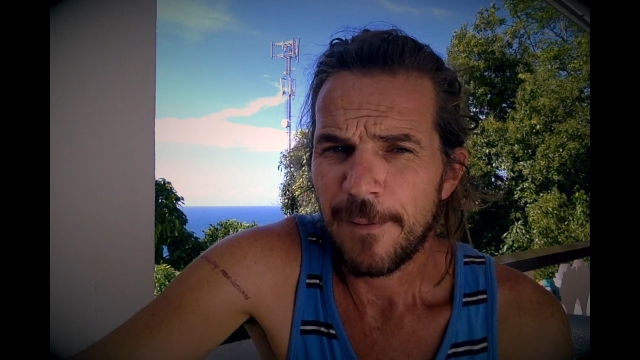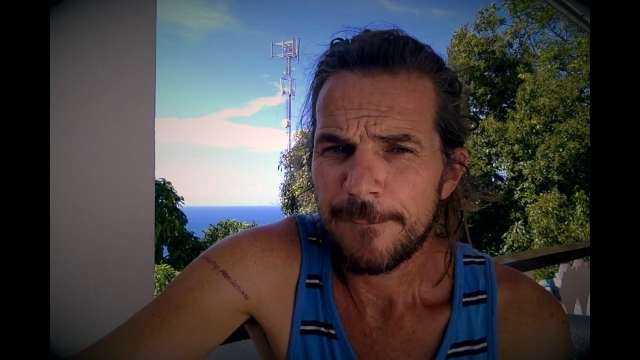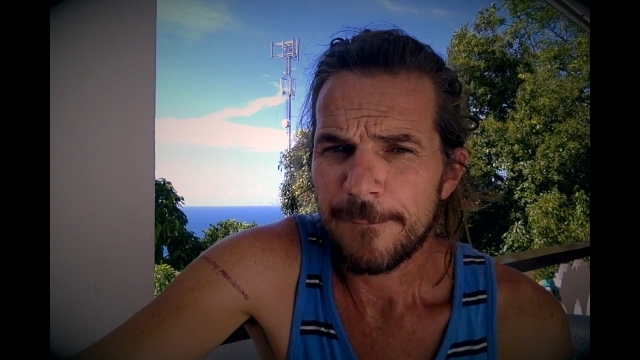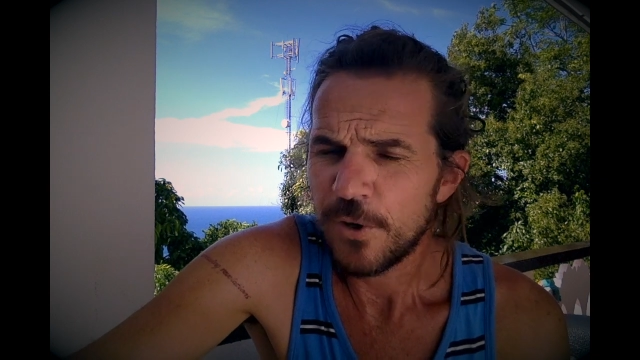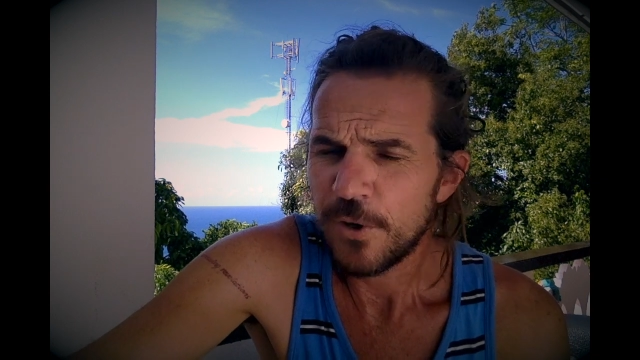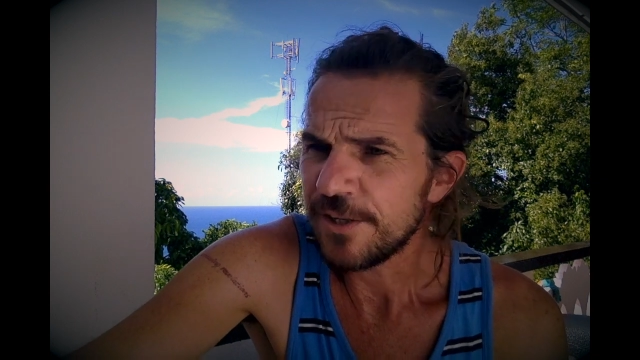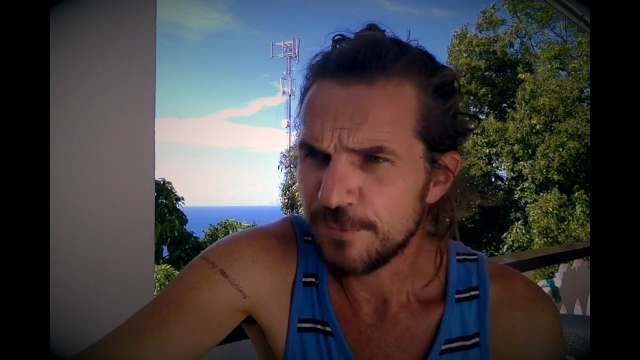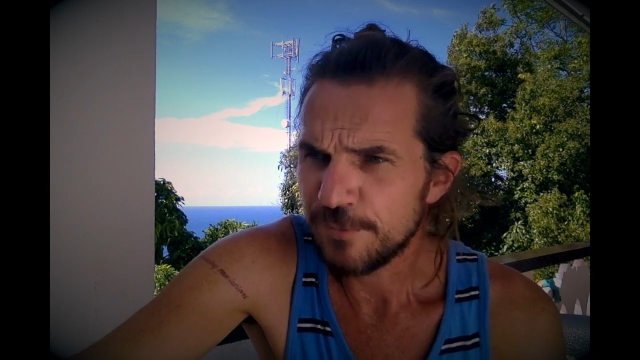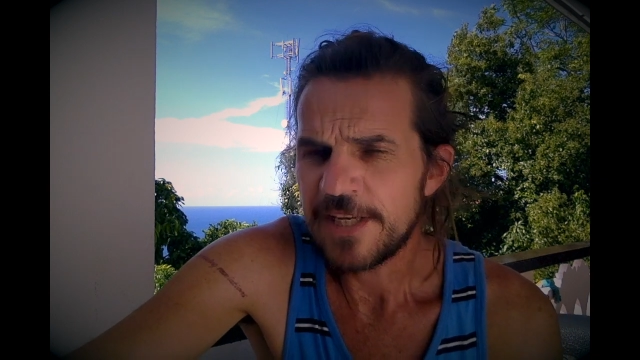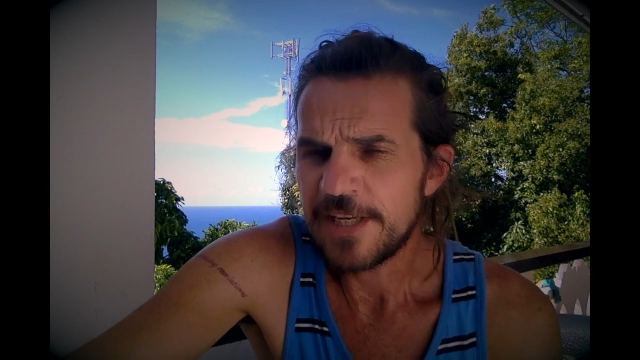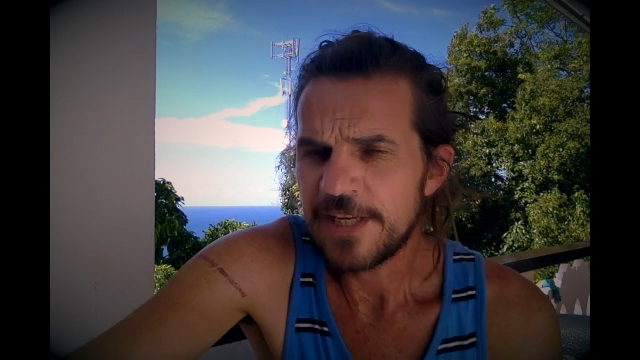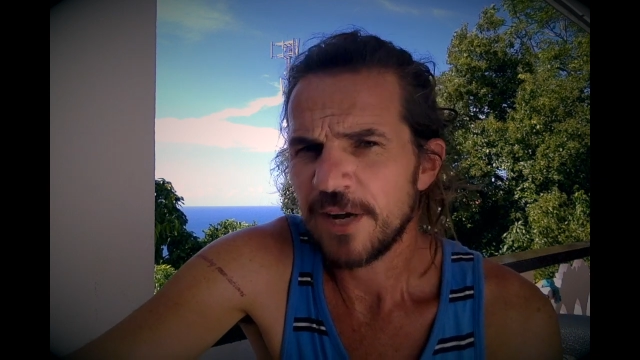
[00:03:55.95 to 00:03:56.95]
but it's really
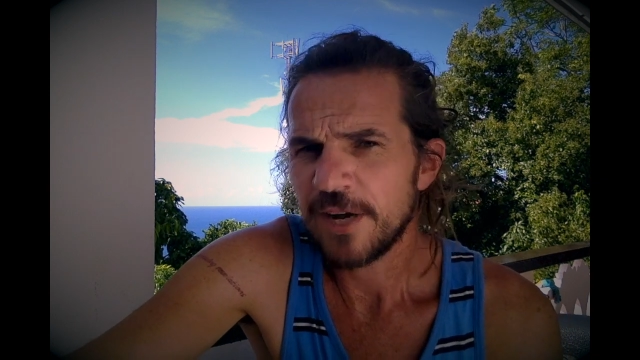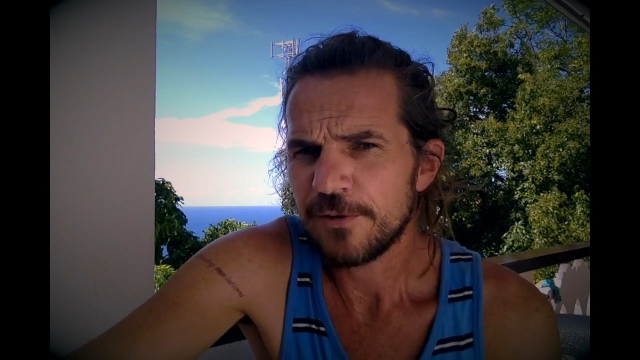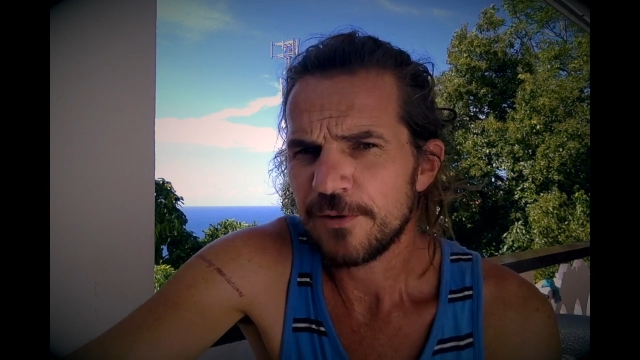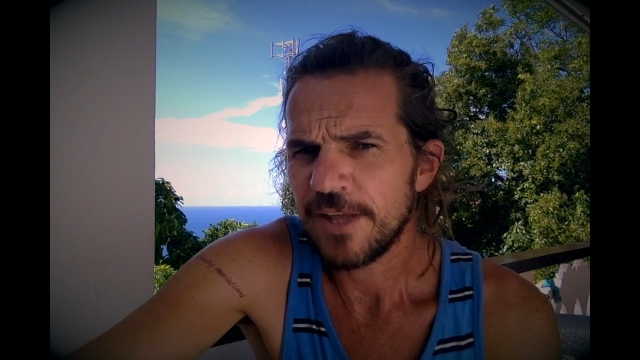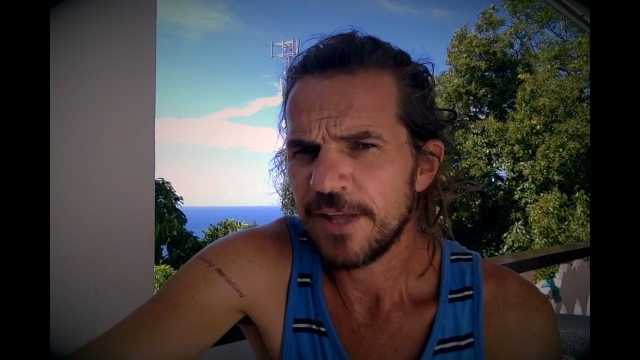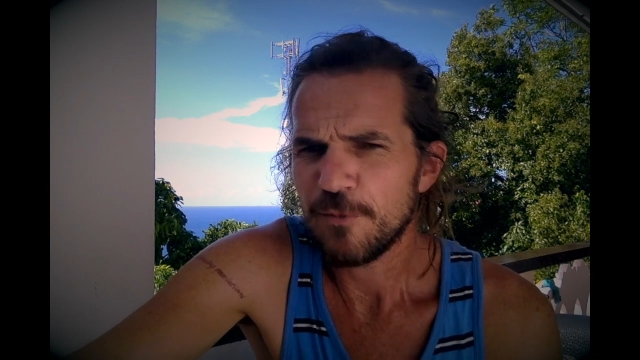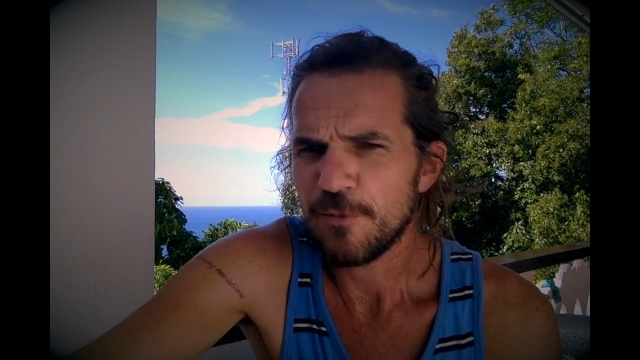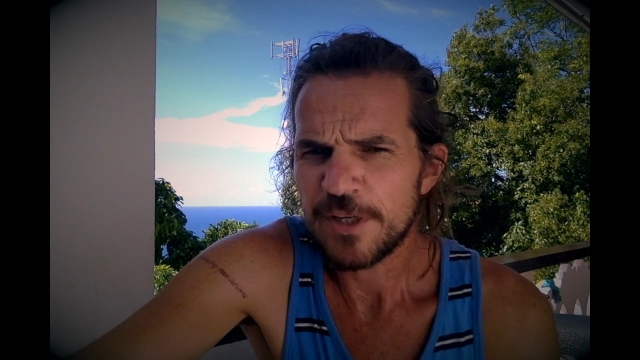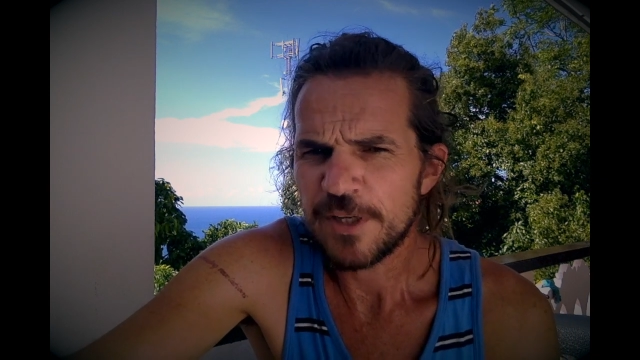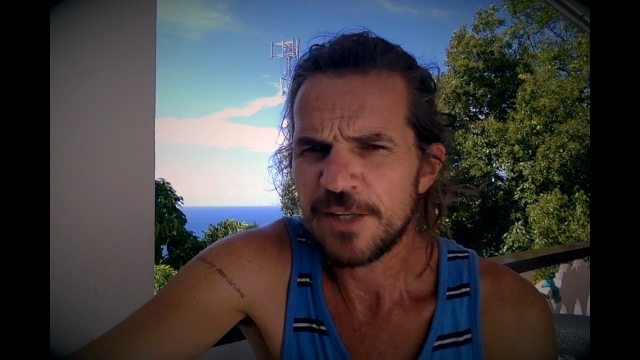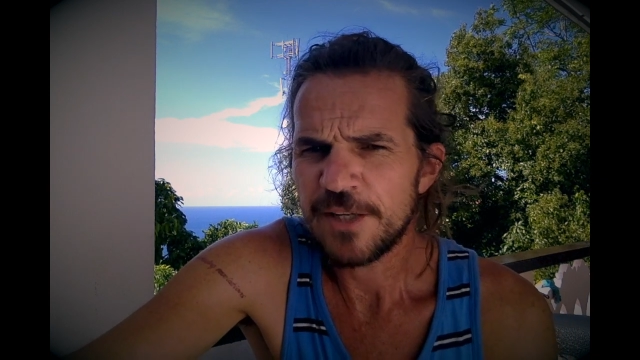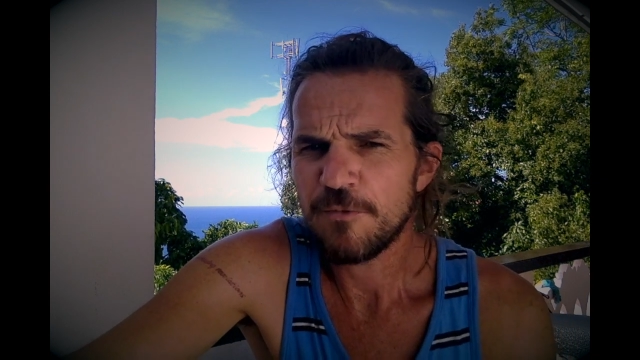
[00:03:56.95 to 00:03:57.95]
tranquil there, really